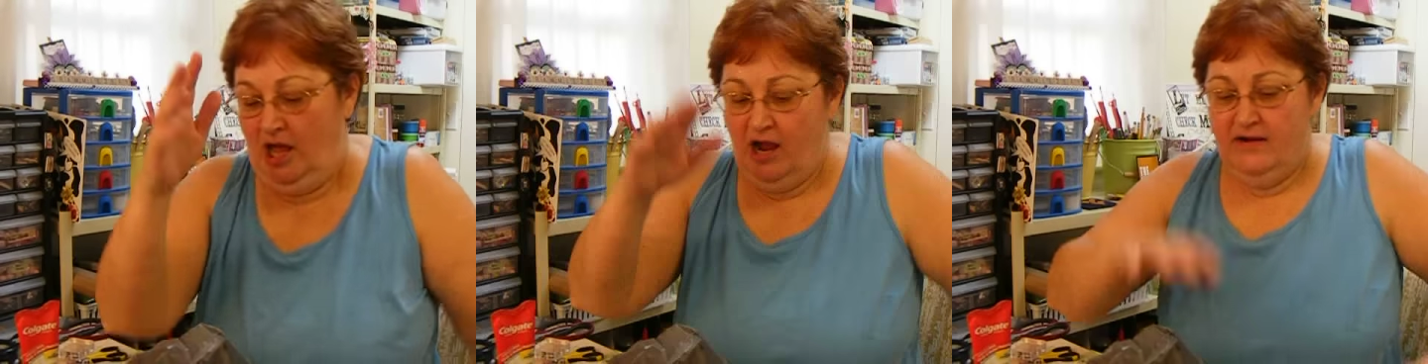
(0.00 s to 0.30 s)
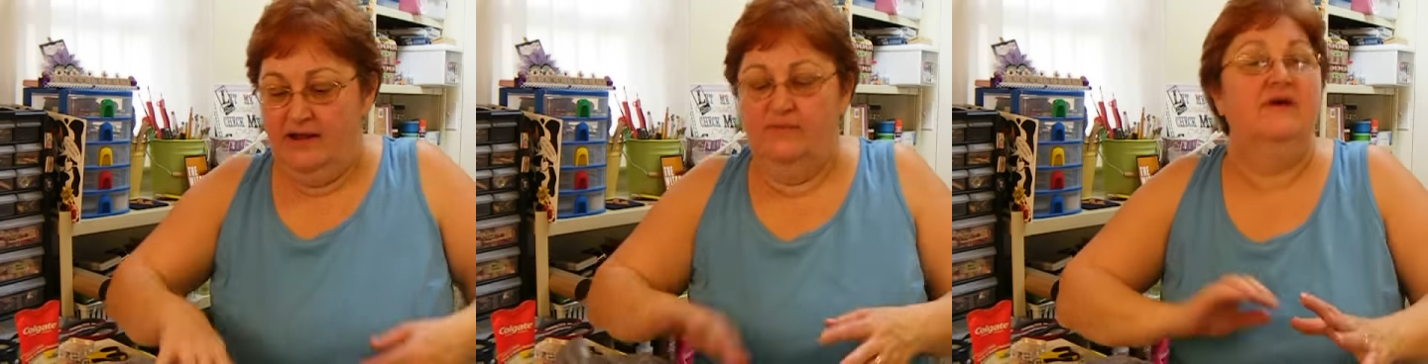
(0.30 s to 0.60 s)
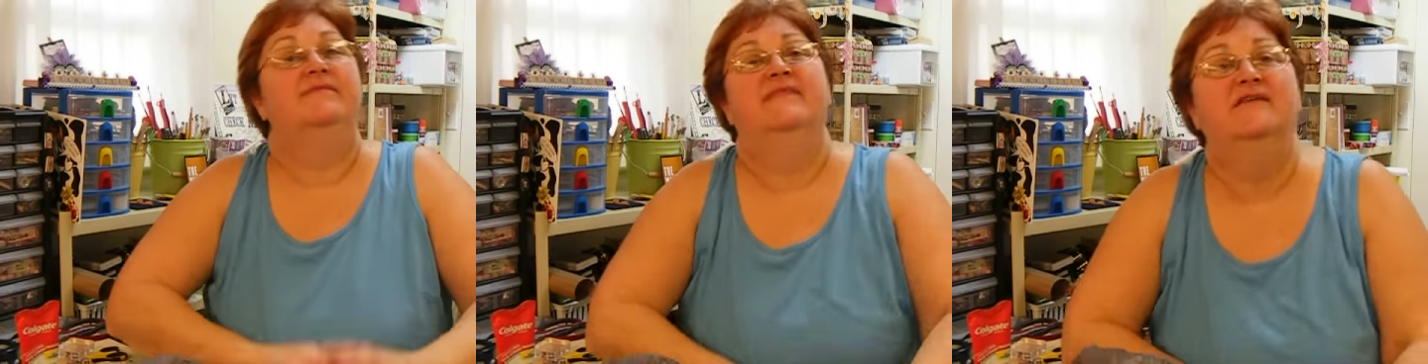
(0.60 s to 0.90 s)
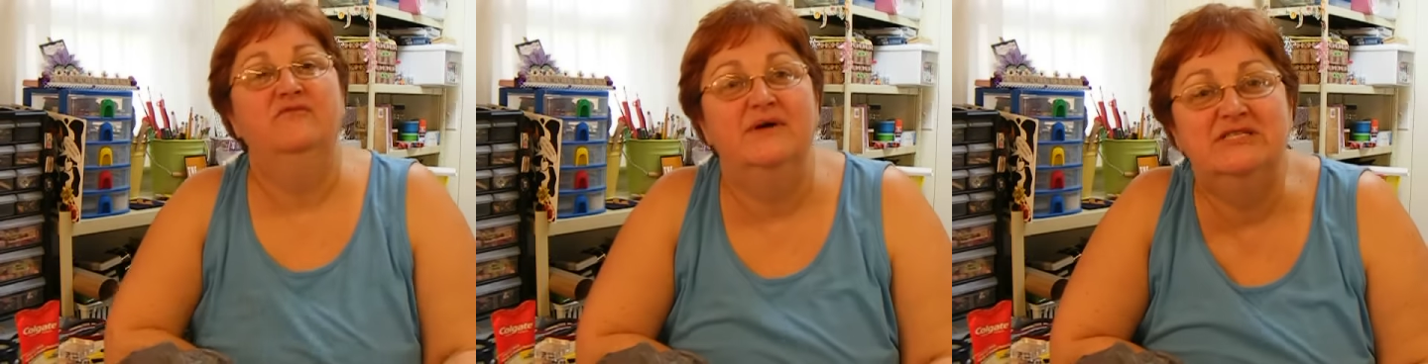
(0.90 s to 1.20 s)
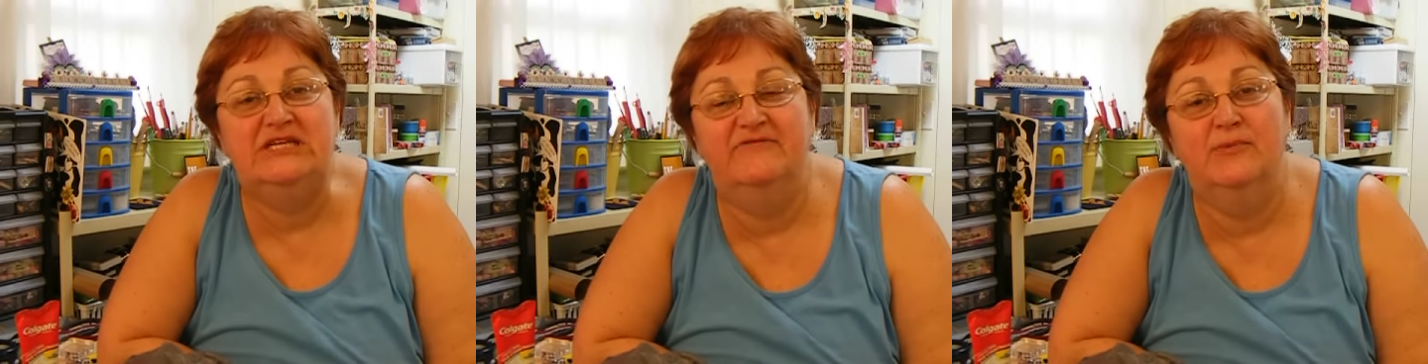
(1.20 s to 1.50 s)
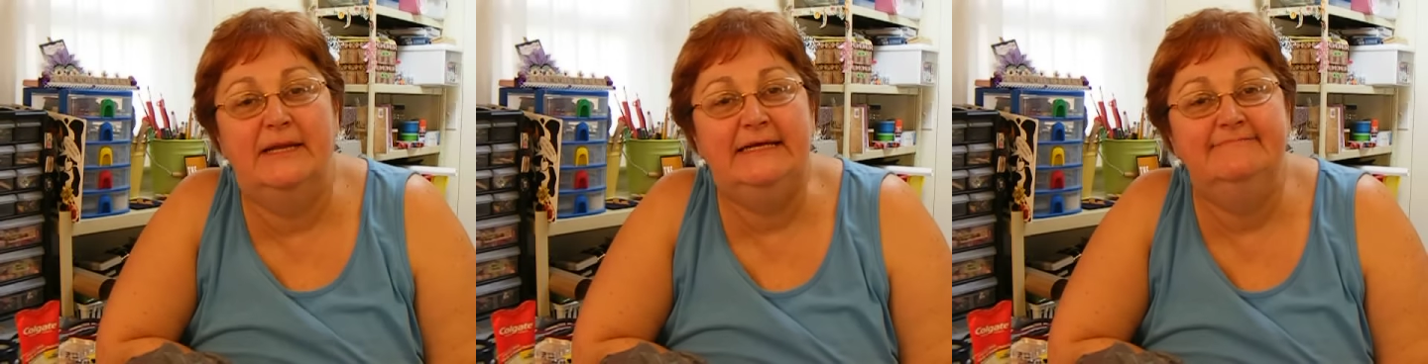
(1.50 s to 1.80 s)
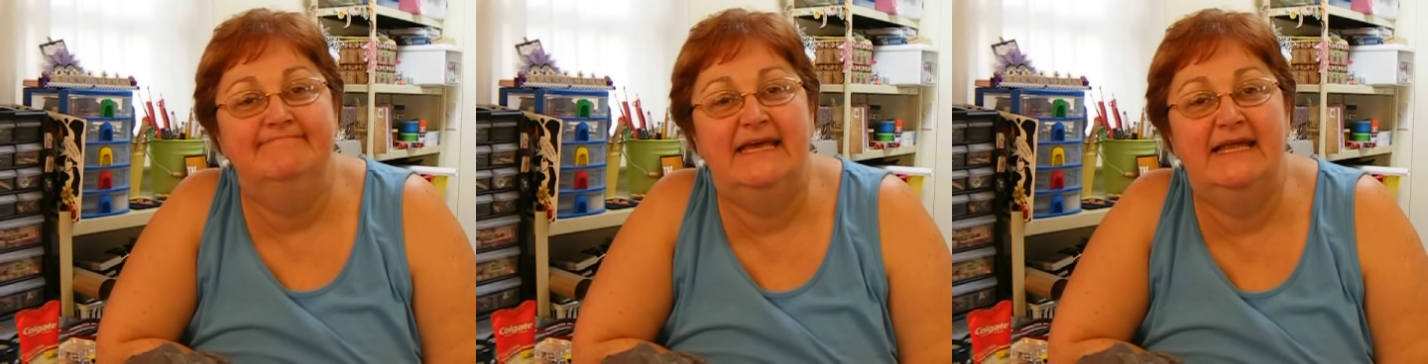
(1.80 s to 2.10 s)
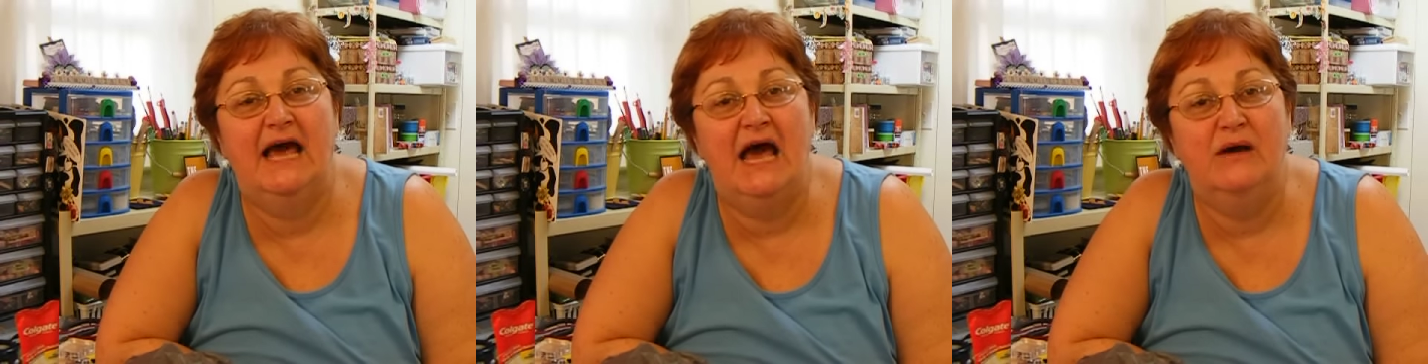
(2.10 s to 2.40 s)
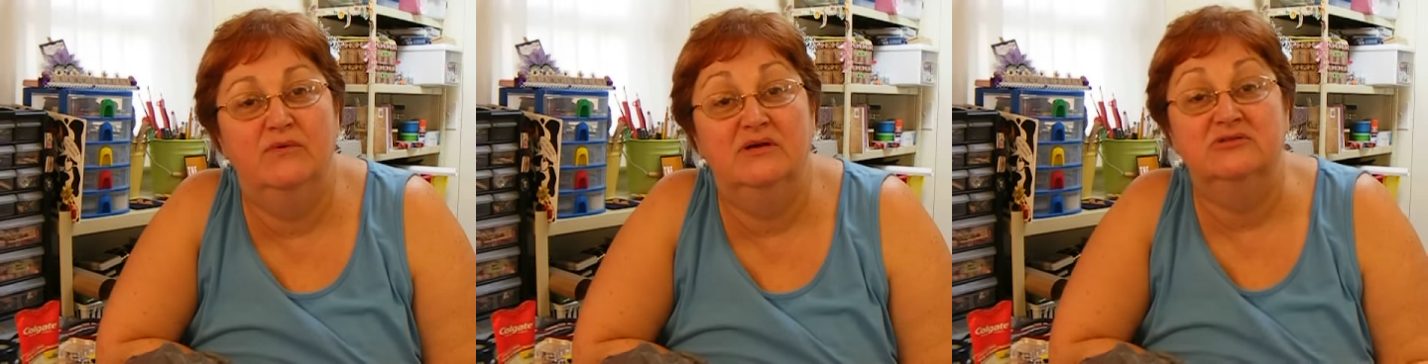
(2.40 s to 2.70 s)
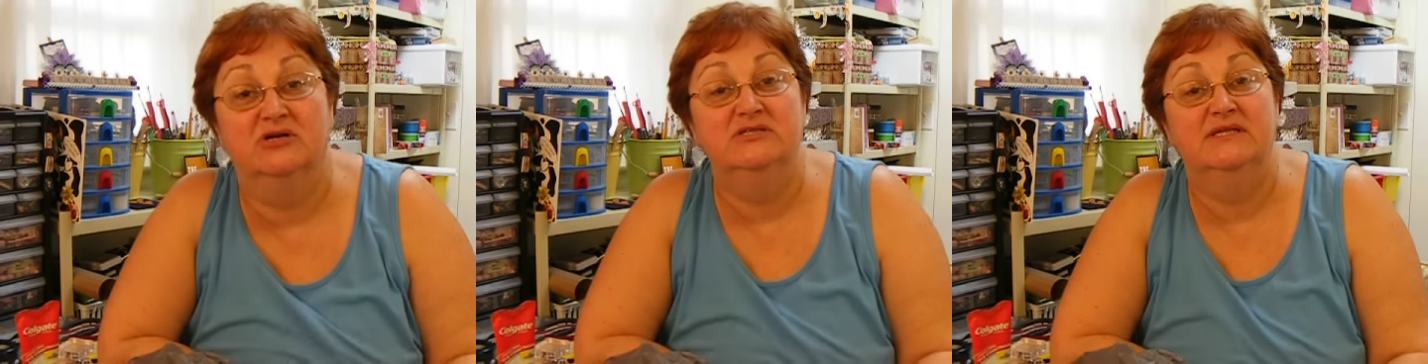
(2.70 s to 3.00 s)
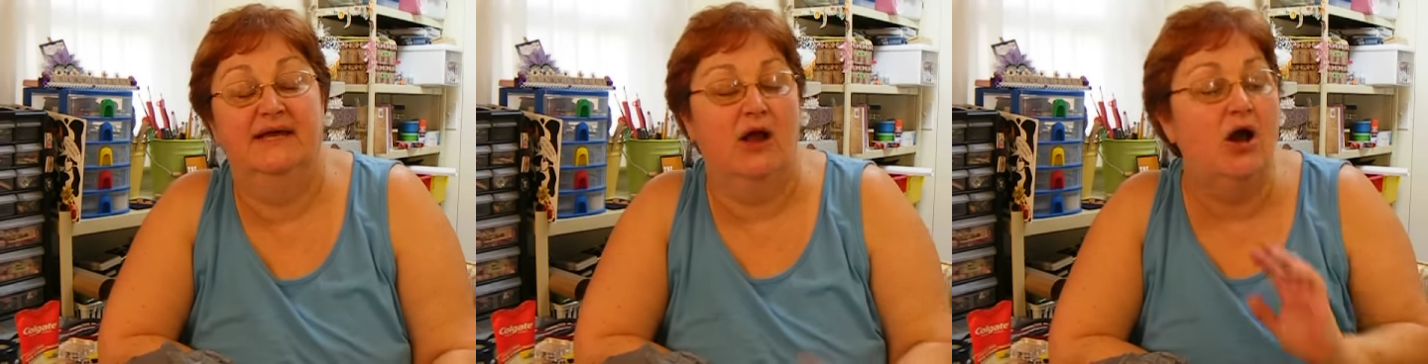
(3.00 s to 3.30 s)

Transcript: Alright, well, thanks for watching, everybody, and I will talk to you later.